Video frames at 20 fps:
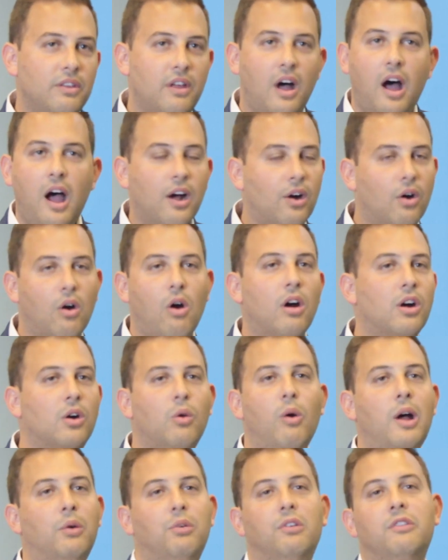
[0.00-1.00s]
the
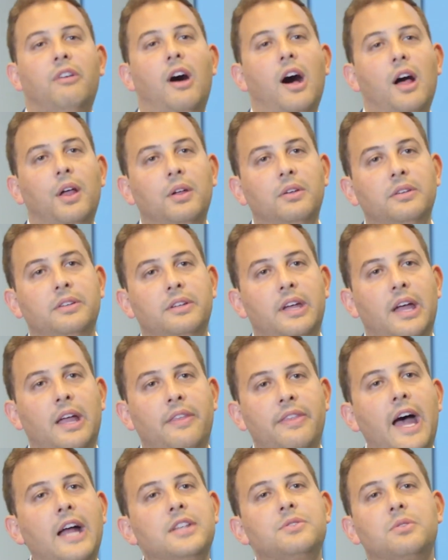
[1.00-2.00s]
ROI will follow,
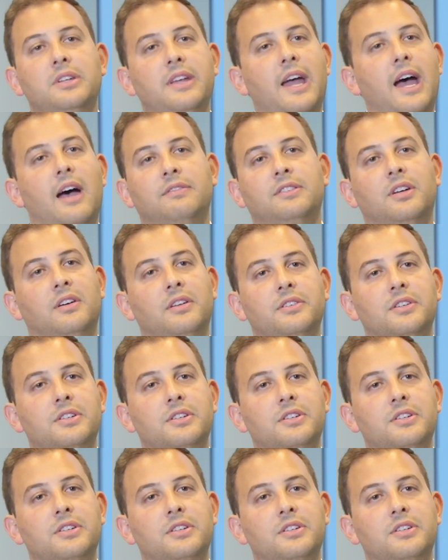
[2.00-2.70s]
and that's what you have to